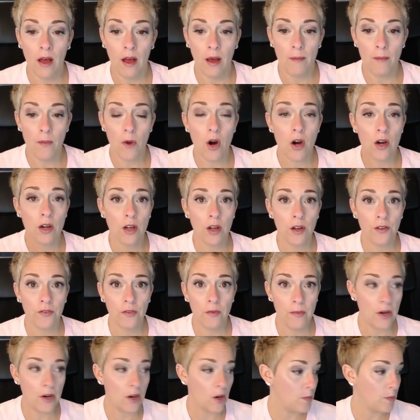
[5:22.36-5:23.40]
Marco from
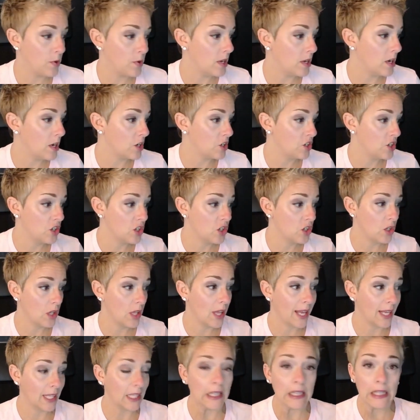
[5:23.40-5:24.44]
Merrick Productions,
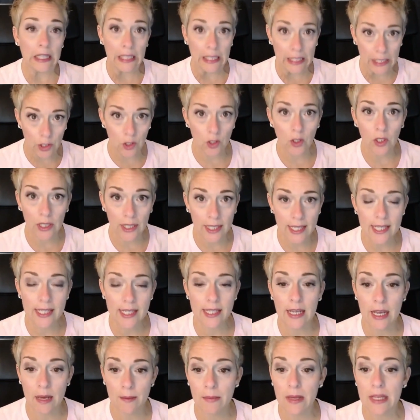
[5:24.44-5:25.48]
like literally
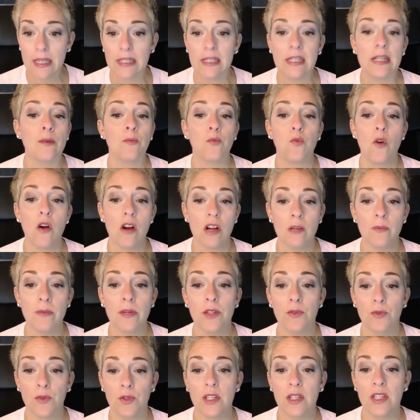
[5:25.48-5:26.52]
step by step walked me
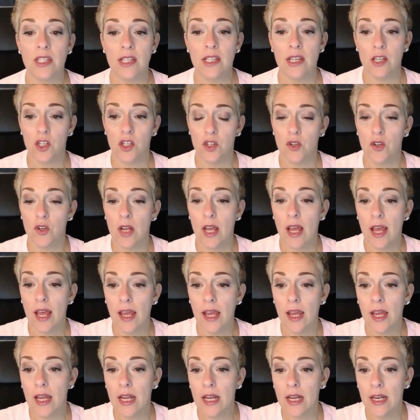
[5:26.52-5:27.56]
through this
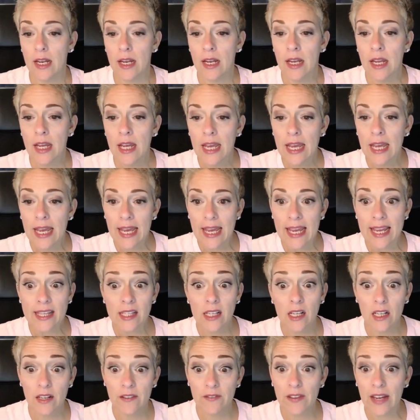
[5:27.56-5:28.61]
yesterday, and he's
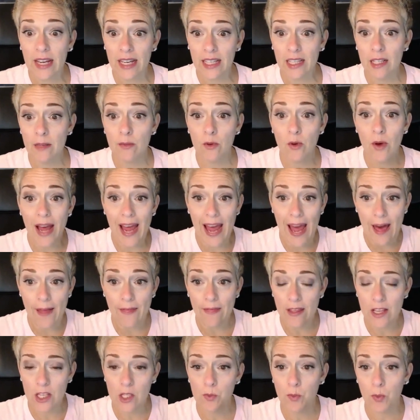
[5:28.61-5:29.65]
unavailable at
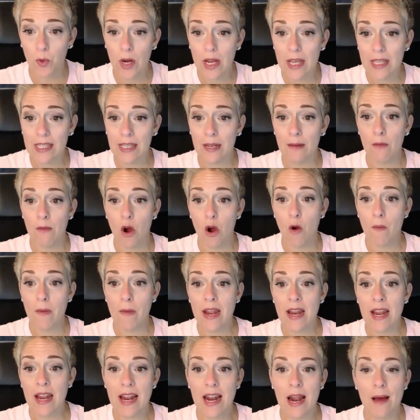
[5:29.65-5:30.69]
this present
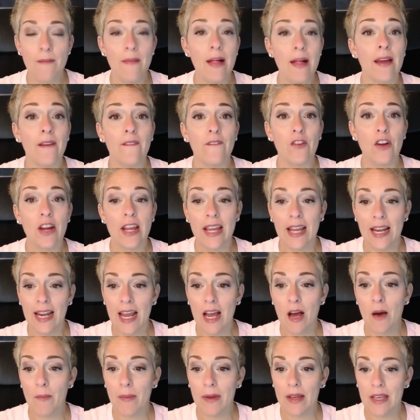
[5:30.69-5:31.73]
moment. And I'm like freaking
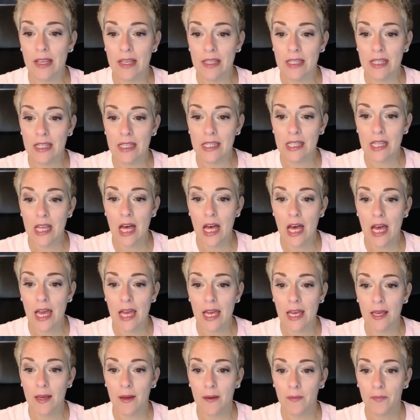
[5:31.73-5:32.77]
out because it's
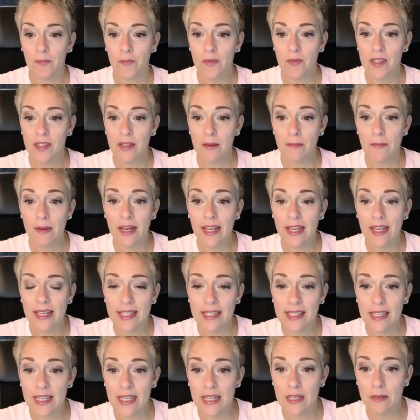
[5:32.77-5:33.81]
like somebody has
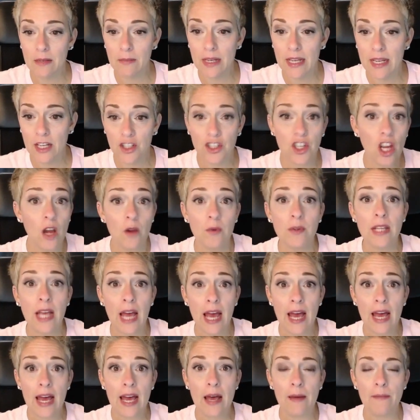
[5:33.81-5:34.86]
said to me,
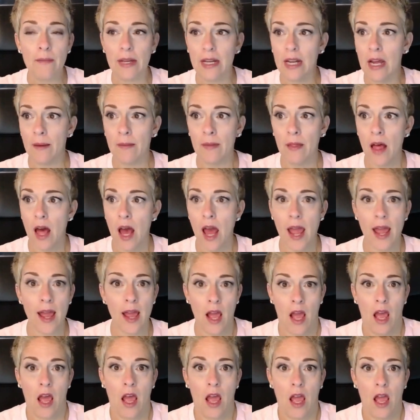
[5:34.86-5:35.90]
showtime. And I'm like
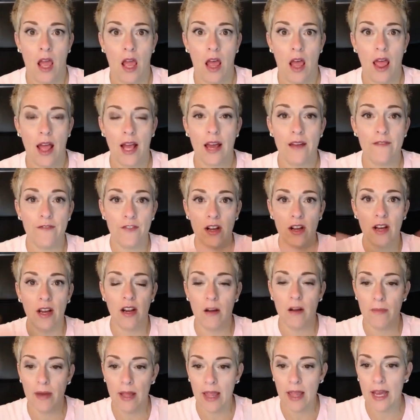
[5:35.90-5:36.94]
I forgot
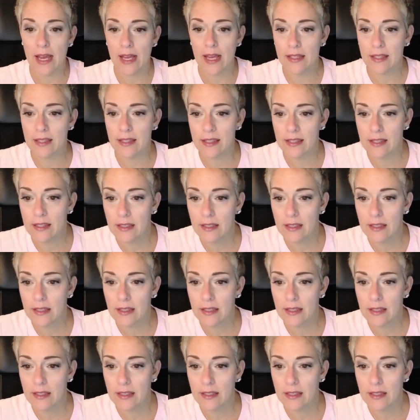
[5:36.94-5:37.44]
all my lines.